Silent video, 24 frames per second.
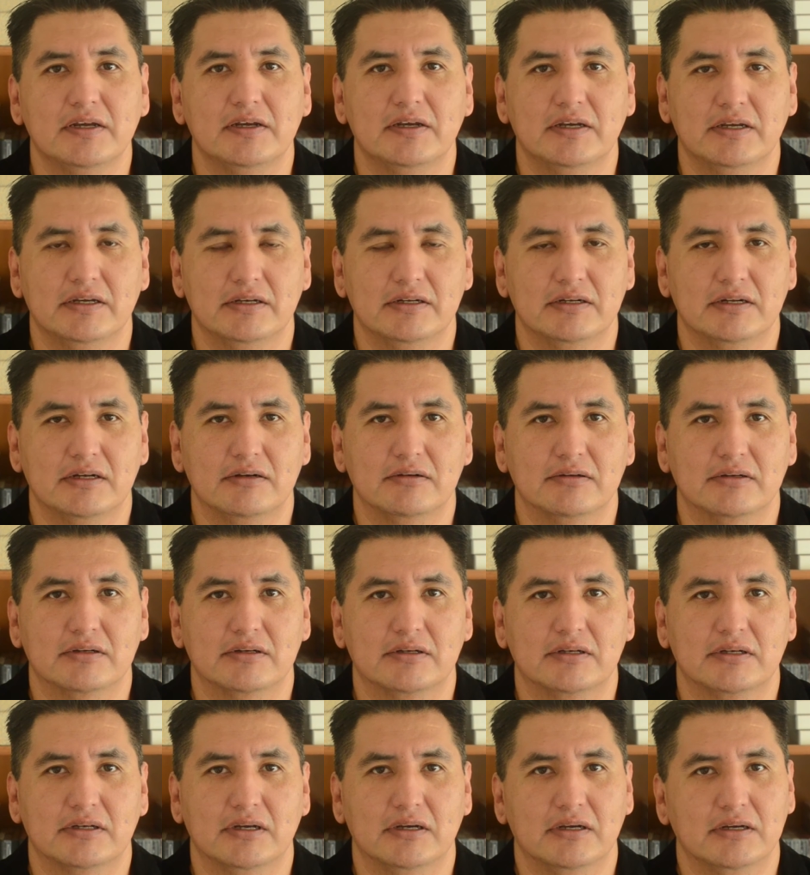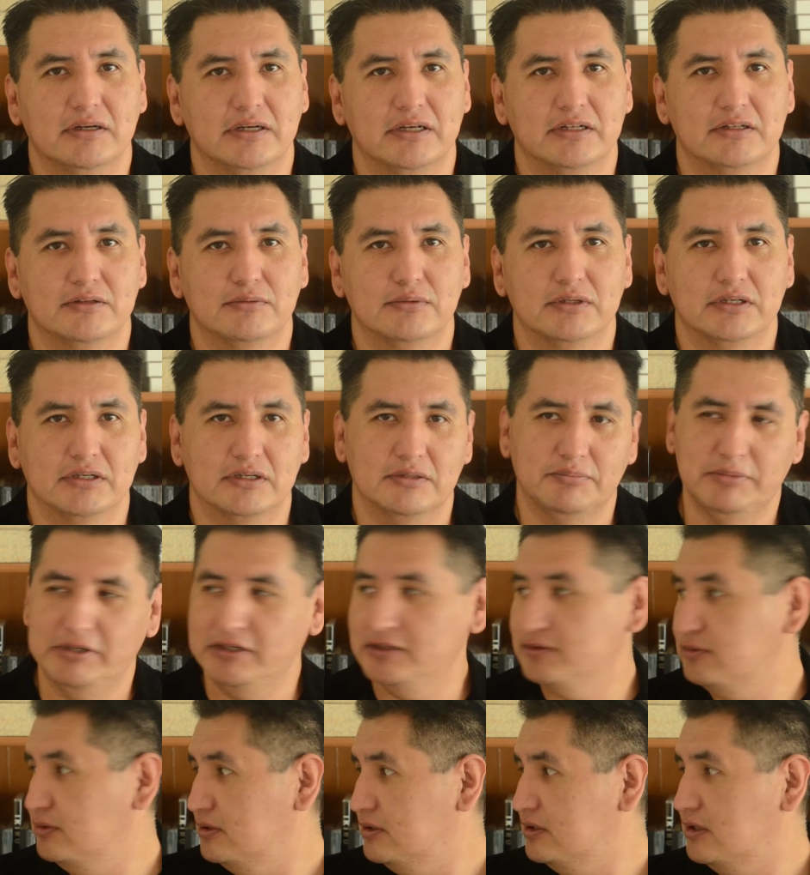and I'll uh, get to work
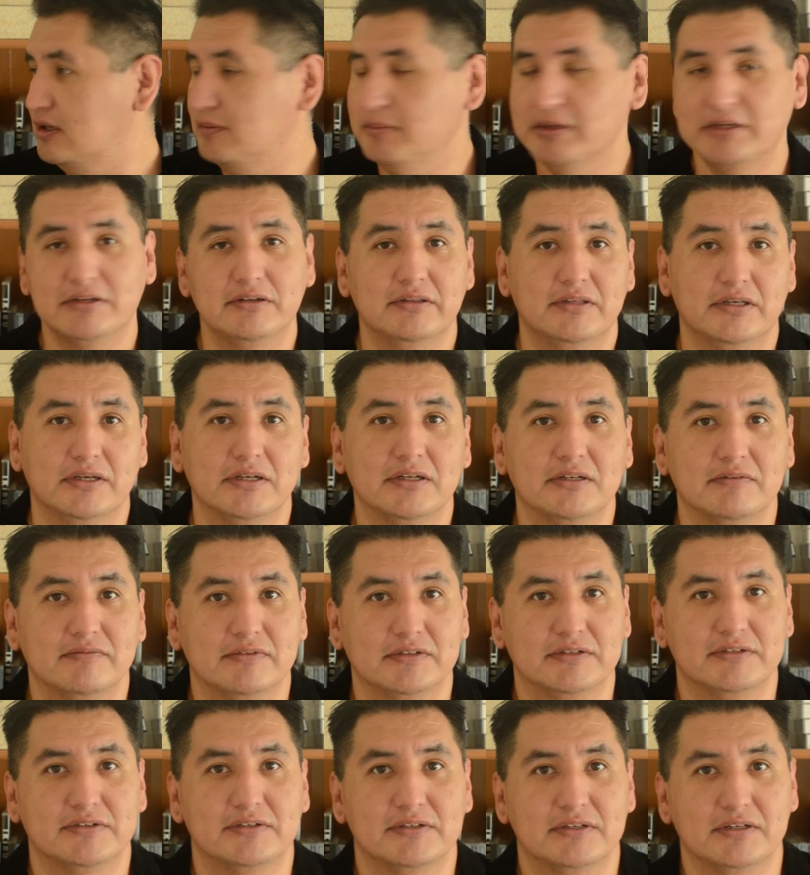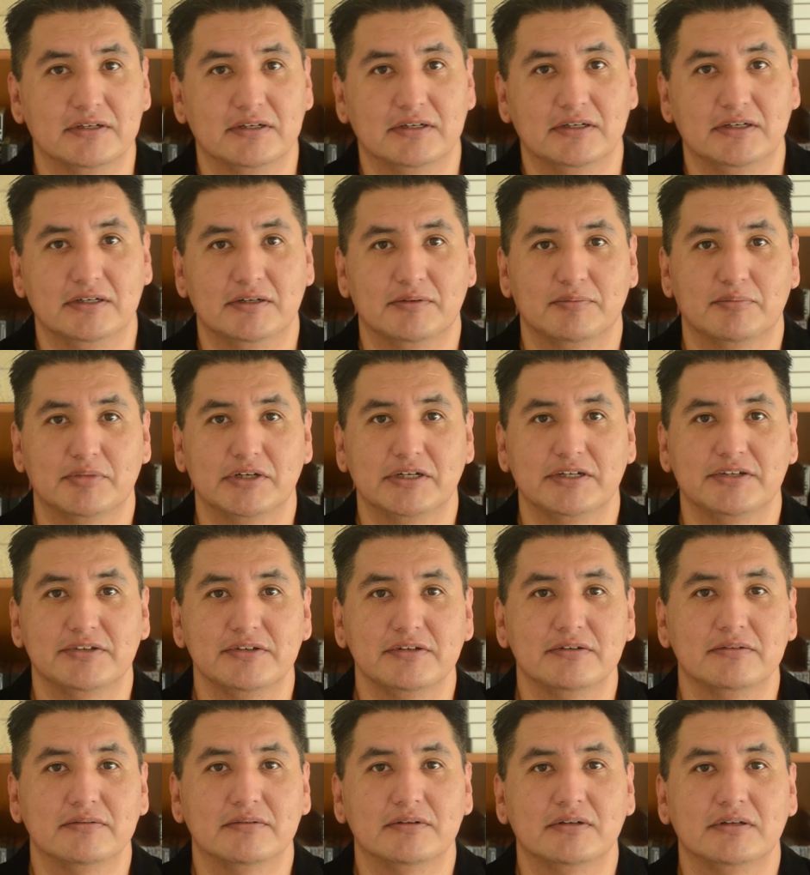because we're coming to the end of this uh, pretty
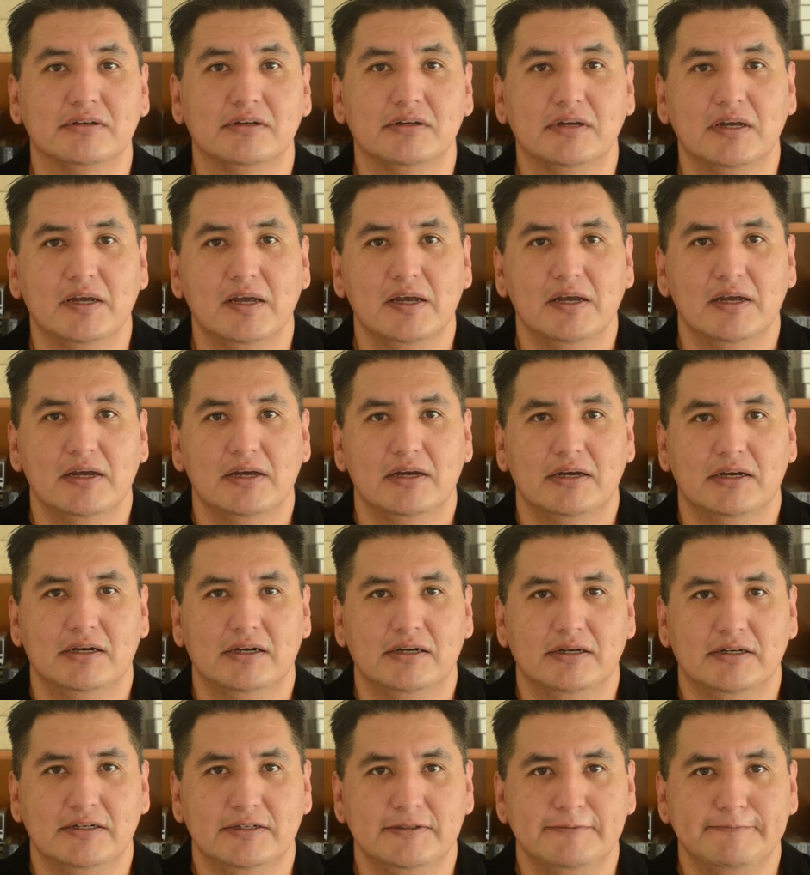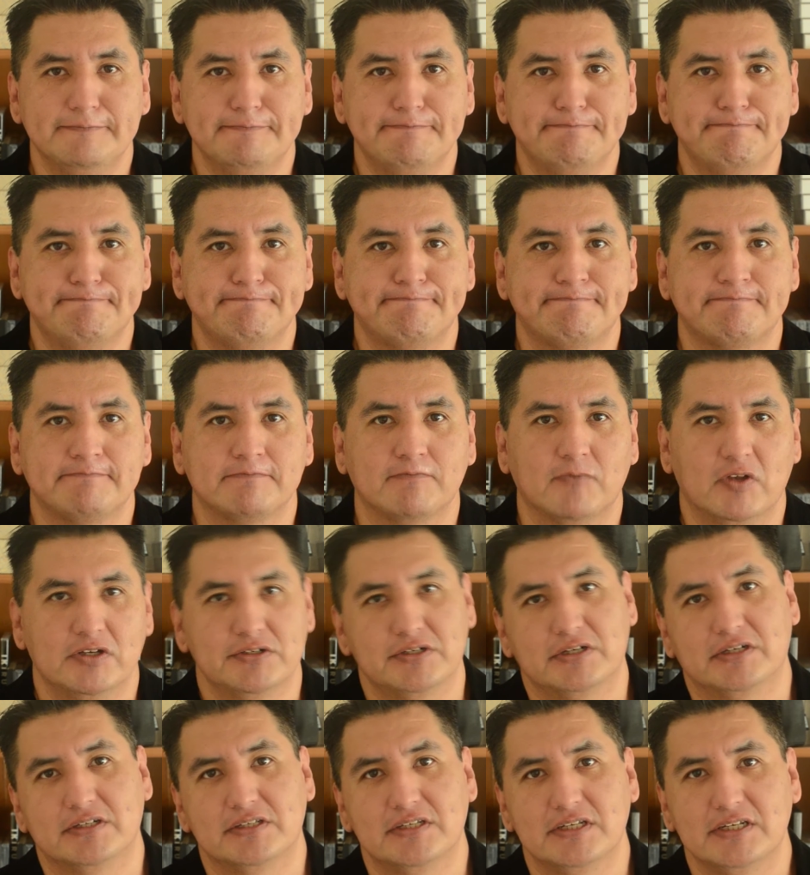soon. Um, as
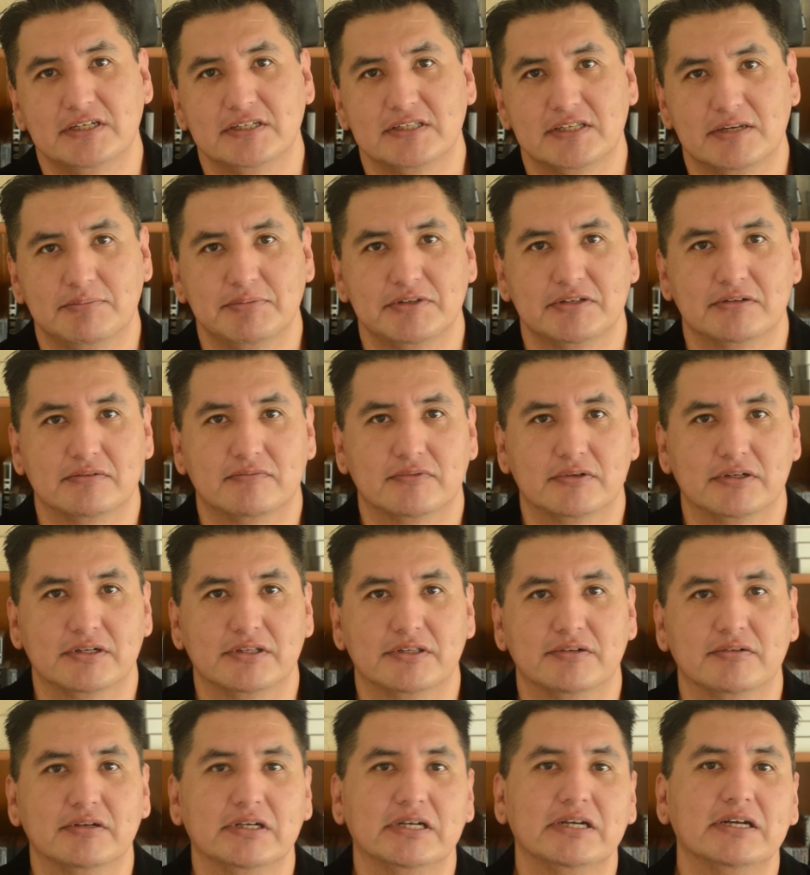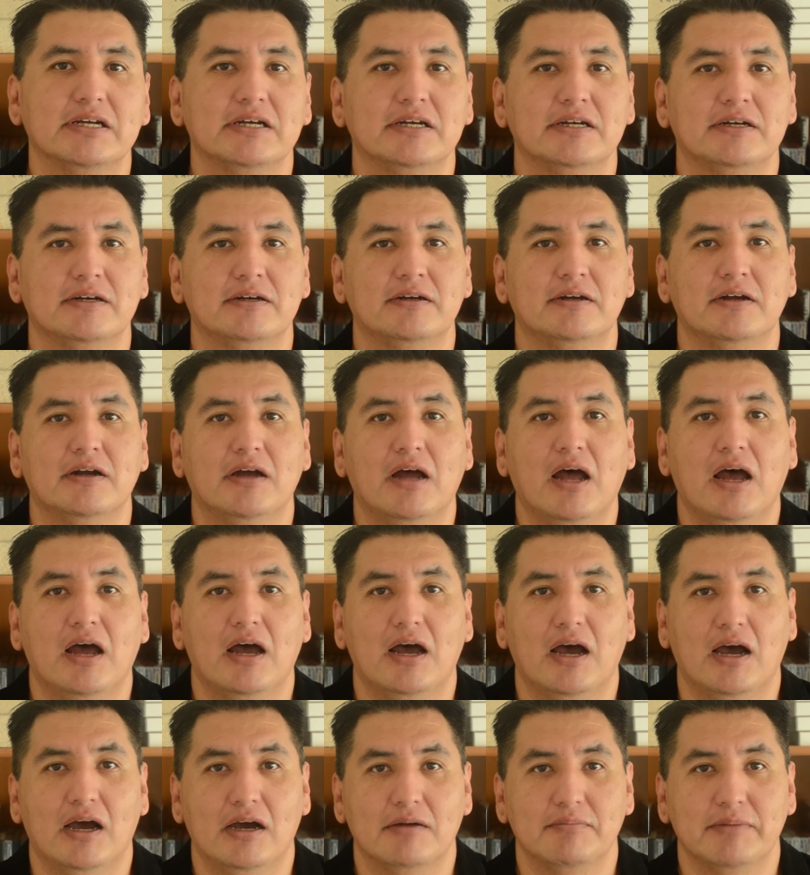you can see, it's episode 43.
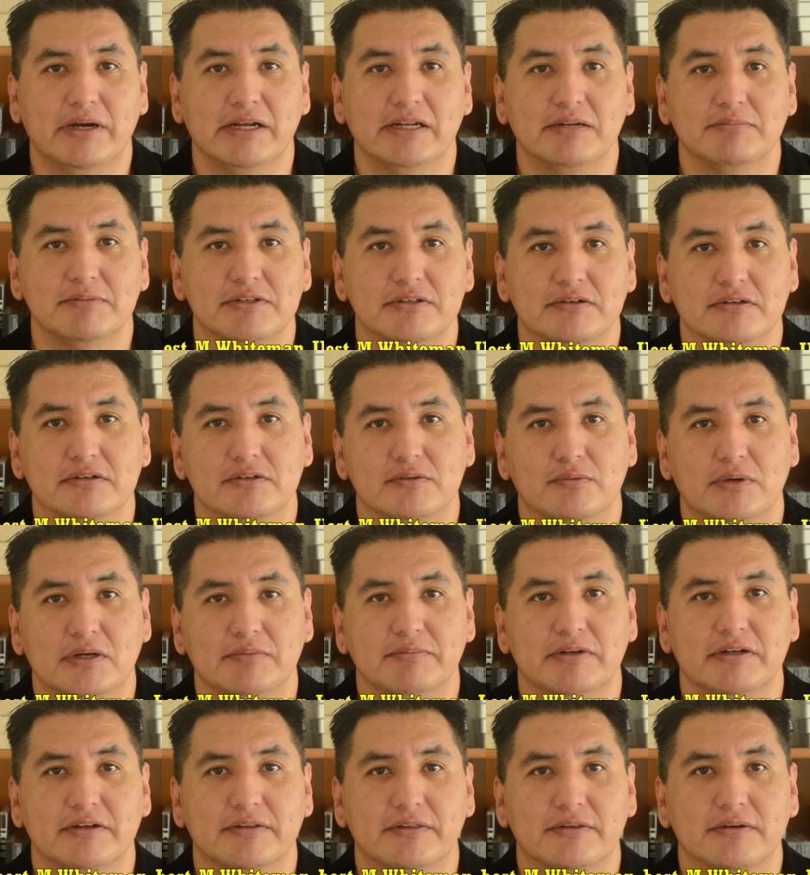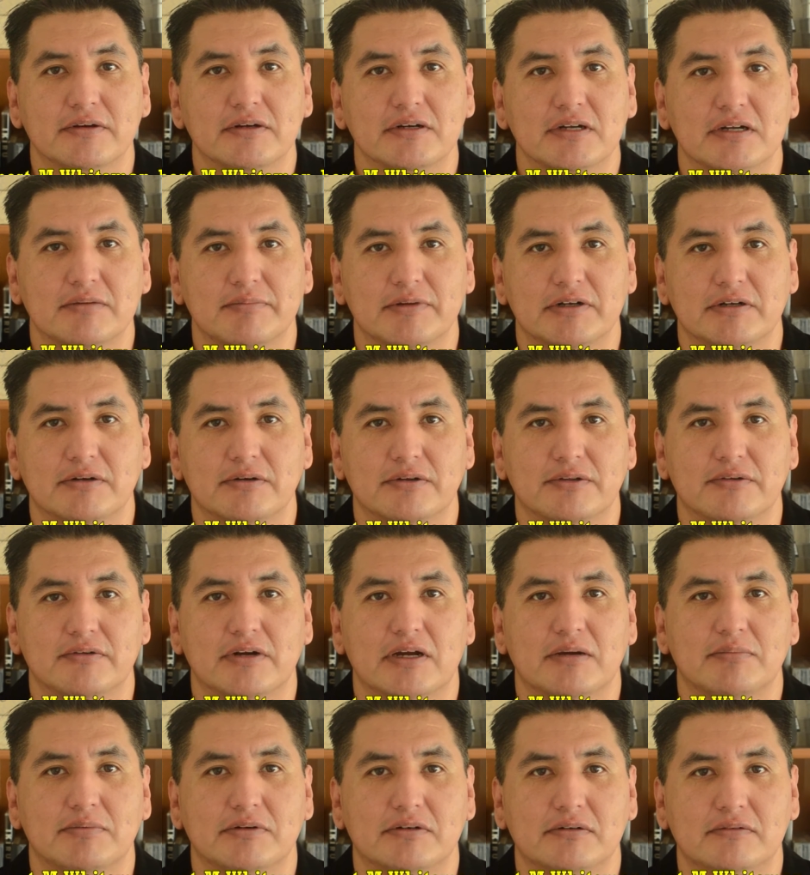Uh, my name is Ernest Whiteman III. I'm a Northern
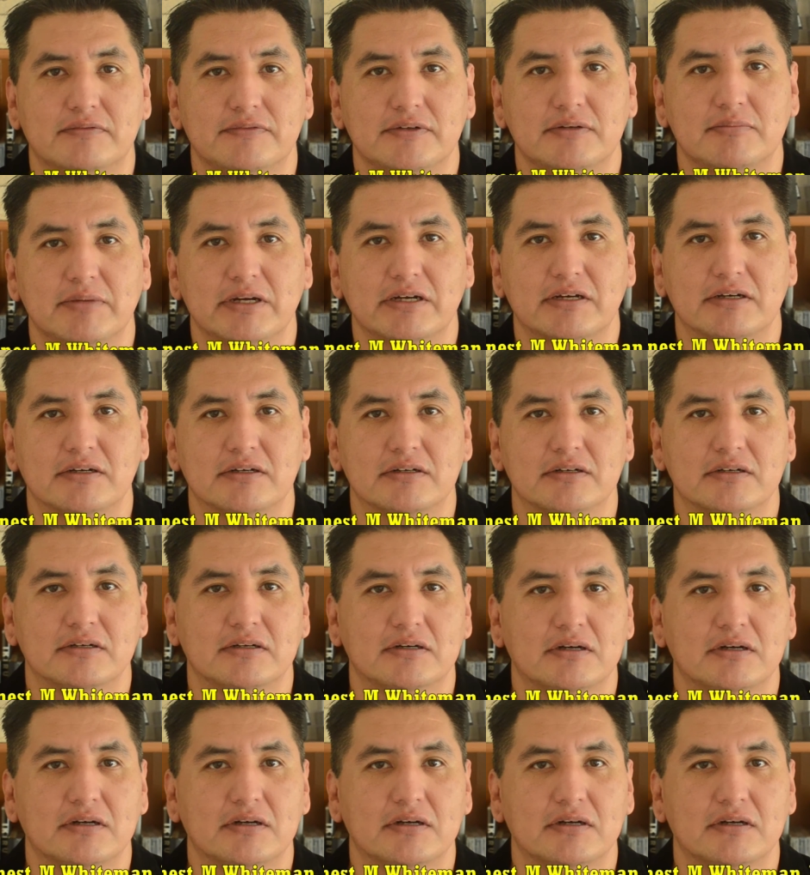Arapaho filmmaker